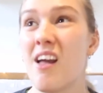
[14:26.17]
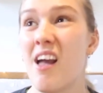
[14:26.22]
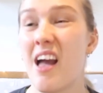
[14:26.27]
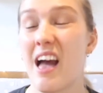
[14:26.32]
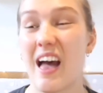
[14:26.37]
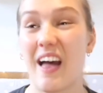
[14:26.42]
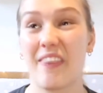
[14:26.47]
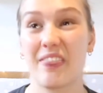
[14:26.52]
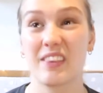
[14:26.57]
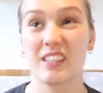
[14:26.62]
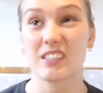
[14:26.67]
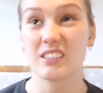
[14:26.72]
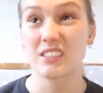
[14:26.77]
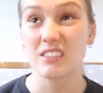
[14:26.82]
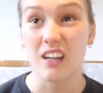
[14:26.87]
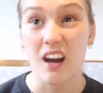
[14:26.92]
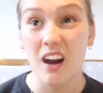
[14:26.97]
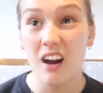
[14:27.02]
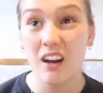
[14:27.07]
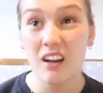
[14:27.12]
at the
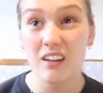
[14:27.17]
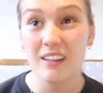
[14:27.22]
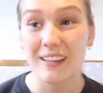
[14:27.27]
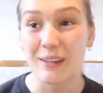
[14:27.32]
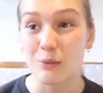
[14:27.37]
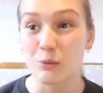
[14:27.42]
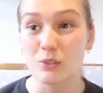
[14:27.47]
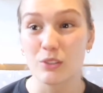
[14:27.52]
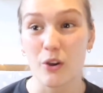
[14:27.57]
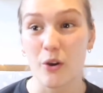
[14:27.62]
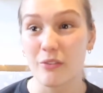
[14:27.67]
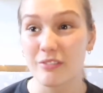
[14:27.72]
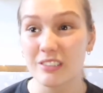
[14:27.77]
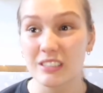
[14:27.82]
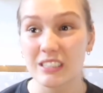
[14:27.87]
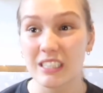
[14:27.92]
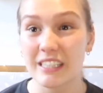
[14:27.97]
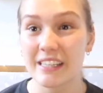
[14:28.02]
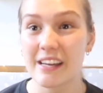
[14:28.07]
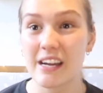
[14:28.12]
start, it was
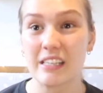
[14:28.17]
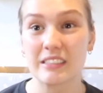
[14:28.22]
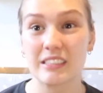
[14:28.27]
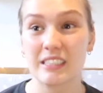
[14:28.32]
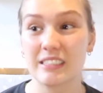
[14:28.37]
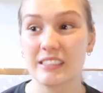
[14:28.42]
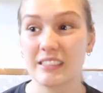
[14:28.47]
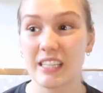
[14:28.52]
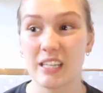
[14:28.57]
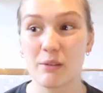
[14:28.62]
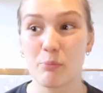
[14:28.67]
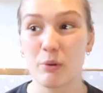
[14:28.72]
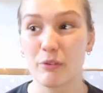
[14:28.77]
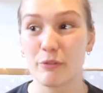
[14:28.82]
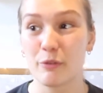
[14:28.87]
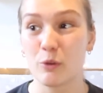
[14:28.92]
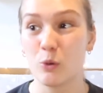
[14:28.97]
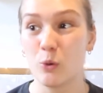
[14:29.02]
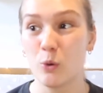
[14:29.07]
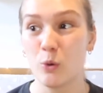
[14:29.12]
obviously, as I said
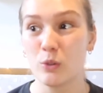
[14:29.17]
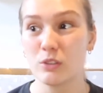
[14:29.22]
before,